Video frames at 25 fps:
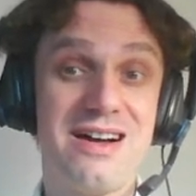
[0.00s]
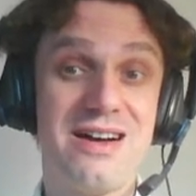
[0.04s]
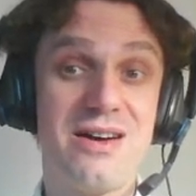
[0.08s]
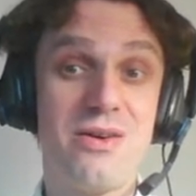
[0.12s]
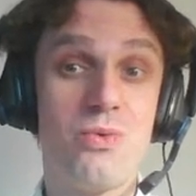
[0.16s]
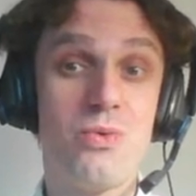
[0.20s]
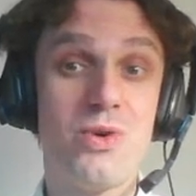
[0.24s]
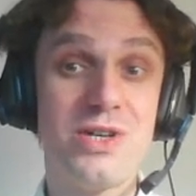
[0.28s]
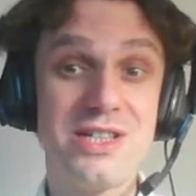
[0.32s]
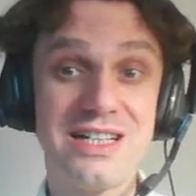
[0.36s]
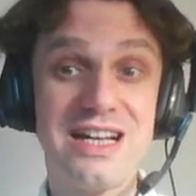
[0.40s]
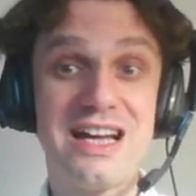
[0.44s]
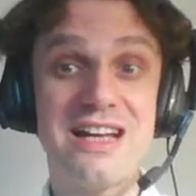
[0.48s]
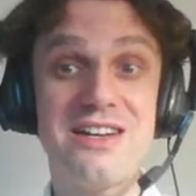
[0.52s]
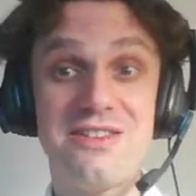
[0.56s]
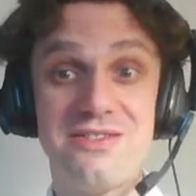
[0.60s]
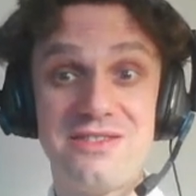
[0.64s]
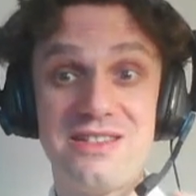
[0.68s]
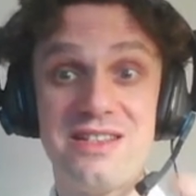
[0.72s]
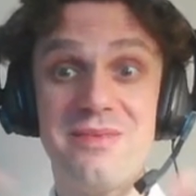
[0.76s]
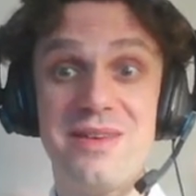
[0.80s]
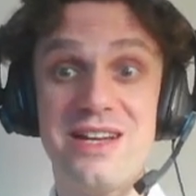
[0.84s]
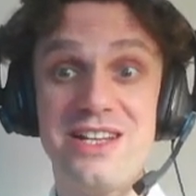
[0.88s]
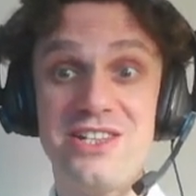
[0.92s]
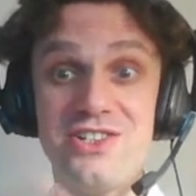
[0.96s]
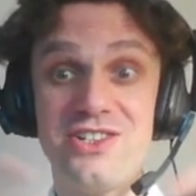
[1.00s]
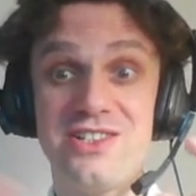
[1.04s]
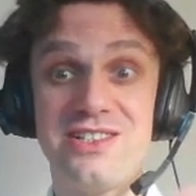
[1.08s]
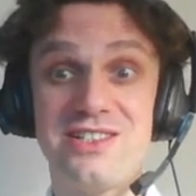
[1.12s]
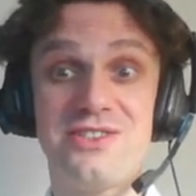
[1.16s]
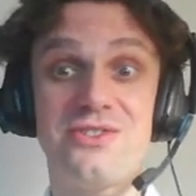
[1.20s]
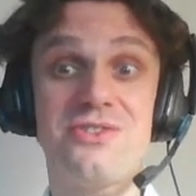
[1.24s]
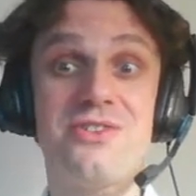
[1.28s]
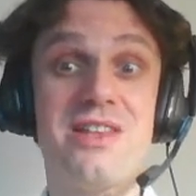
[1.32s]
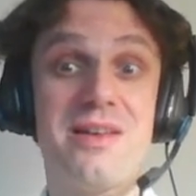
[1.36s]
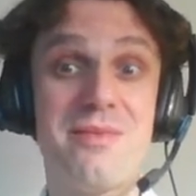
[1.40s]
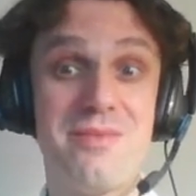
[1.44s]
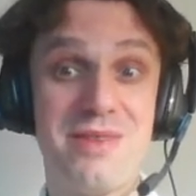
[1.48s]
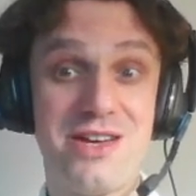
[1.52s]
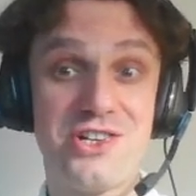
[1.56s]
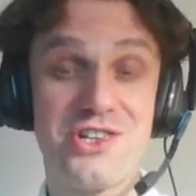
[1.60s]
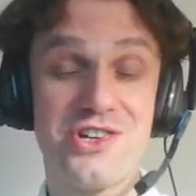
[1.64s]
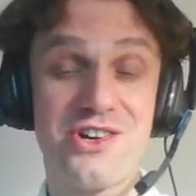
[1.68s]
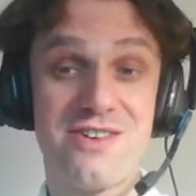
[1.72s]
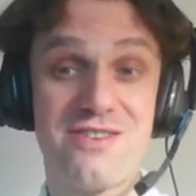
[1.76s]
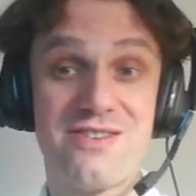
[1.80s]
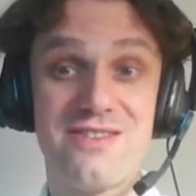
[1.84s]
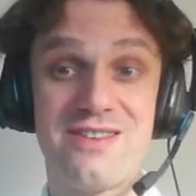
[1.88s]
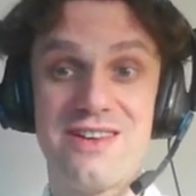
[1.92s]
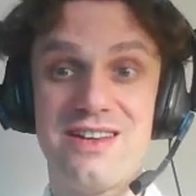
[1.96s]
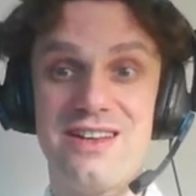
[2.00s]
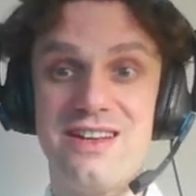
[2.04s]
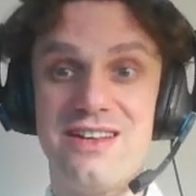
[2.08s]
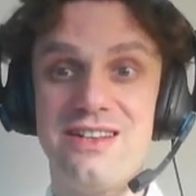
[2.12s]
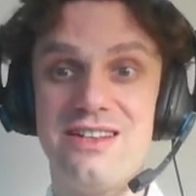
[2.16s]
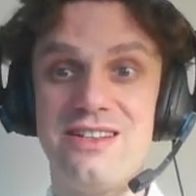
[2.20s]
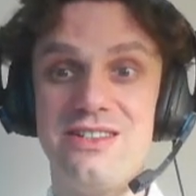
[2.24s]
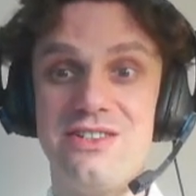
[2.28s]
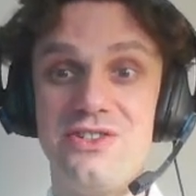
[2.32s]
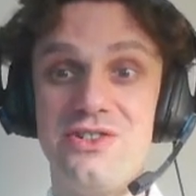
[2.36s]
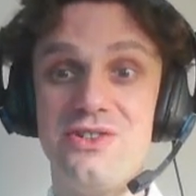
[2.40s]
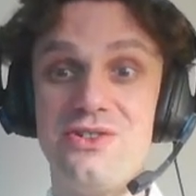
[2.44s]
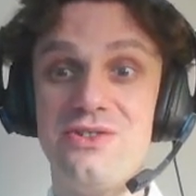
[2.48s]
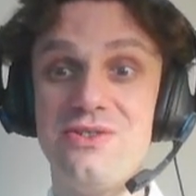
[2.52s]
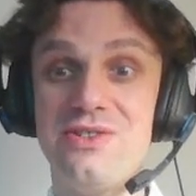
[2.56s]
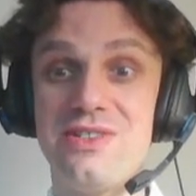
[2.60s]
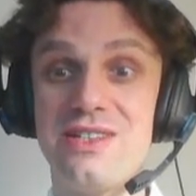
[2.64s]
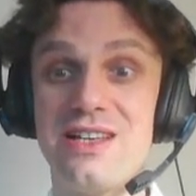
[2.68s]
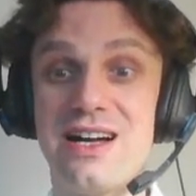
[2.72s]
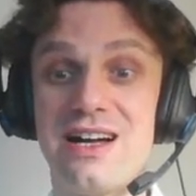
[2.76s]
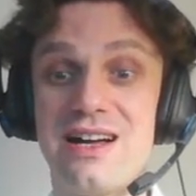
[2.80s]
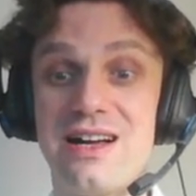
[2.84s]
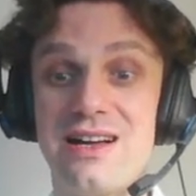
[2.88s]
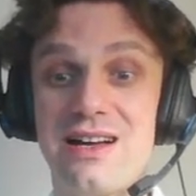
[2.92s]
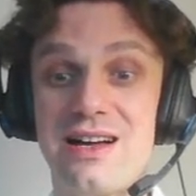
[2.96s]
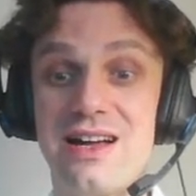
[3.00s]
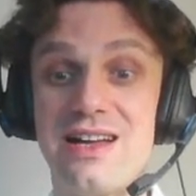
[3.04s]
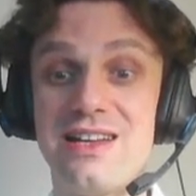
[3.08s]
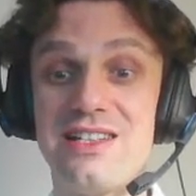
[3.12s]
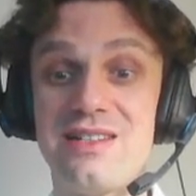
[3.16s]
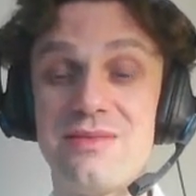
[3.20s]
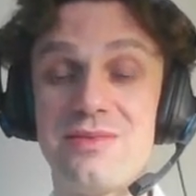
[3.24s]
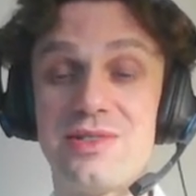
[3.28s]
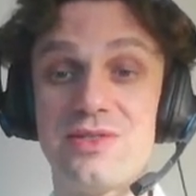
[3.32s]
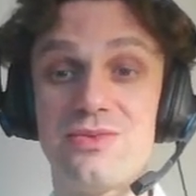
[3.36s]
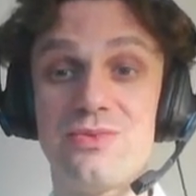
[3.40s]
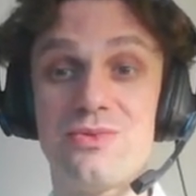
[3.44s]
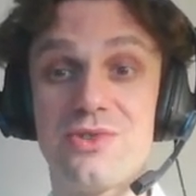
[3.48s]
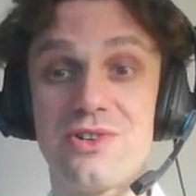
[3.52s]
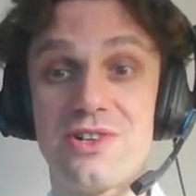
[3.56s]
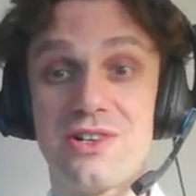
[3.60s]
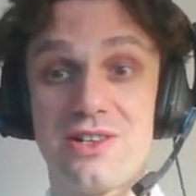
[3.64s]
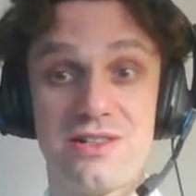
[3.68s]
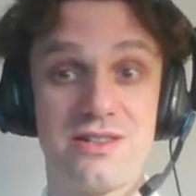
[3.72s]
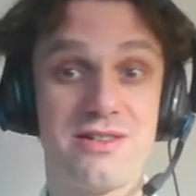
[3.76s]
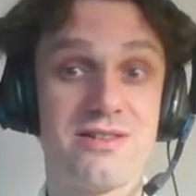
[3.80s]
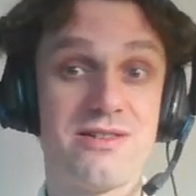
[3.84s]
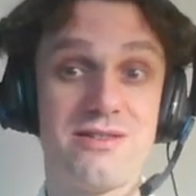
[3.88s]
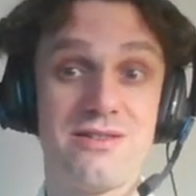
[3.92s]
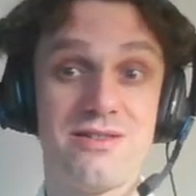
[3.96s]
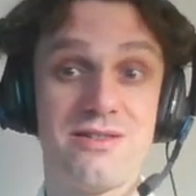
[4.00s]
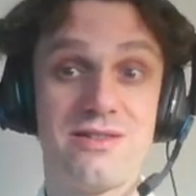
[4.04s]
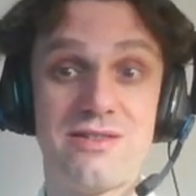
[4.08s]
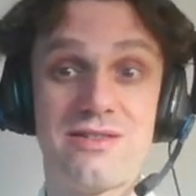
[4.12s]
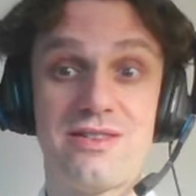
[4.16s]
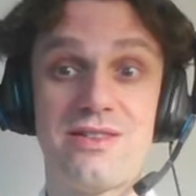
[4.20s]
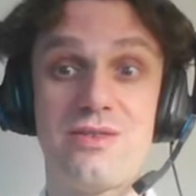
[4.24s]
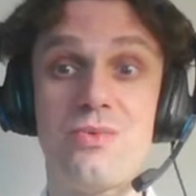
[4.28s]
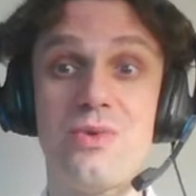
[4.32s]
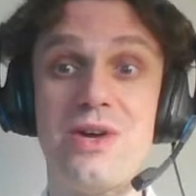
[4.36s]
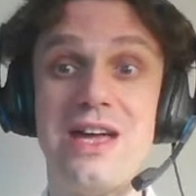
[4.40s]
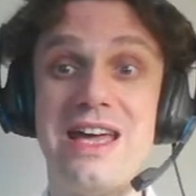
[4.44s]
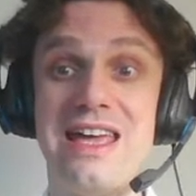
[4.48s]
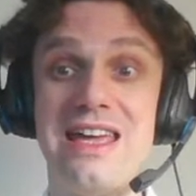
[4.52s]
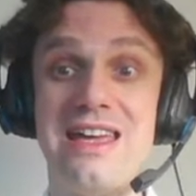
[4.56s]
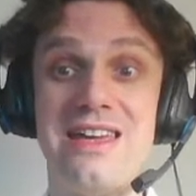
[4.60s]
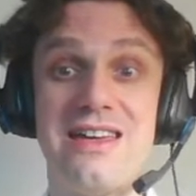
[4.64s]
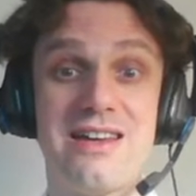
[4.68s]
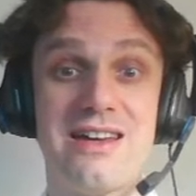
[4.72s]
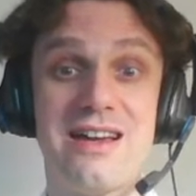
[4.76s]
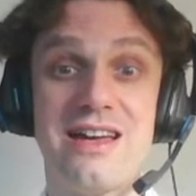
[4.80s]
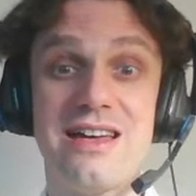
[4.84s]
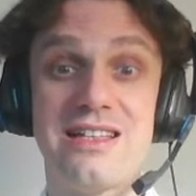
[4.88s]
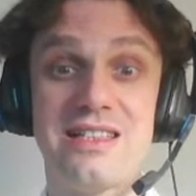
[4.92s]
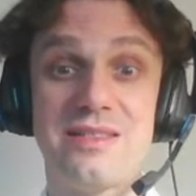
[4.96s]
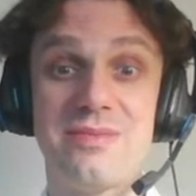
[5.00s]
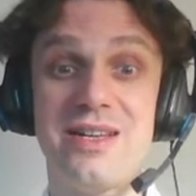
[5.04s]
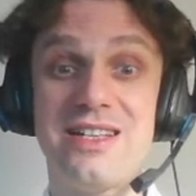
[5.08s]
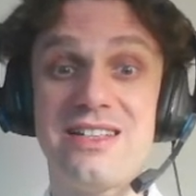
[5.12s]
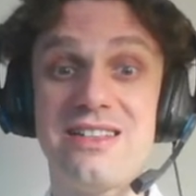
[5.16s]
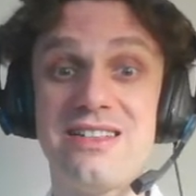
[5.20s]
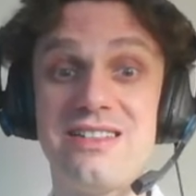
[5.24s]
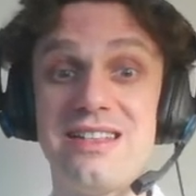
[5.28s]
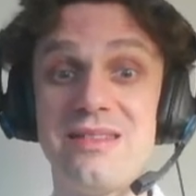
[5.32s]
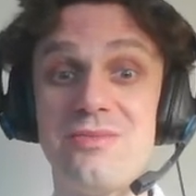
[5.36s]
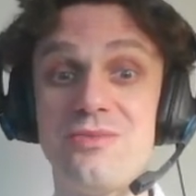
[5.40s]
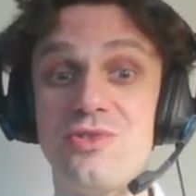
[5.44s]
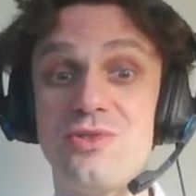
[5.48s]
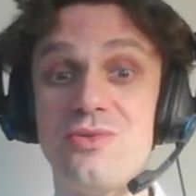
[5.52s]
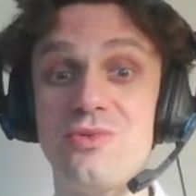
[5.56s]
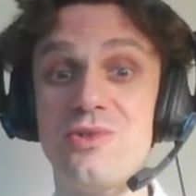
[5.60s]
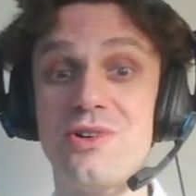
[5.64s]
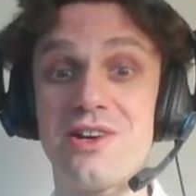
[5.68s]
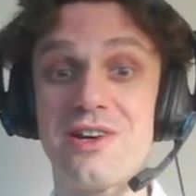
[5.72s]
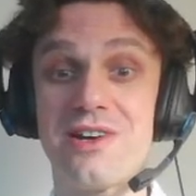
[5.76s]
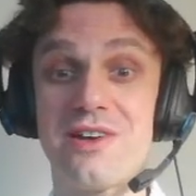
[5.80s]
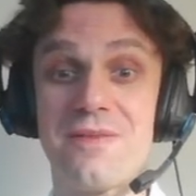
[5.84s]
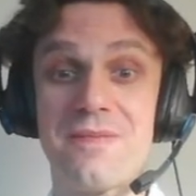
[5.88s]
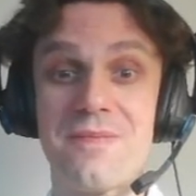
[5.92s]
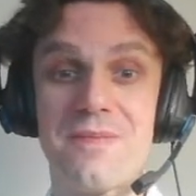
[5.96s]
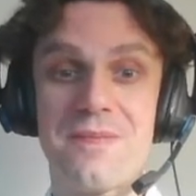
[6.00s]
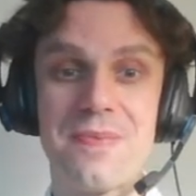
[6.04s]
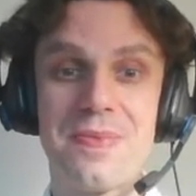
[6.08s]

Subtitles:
what kind of dimensions do they measure. Do the items work the way I expected them to work?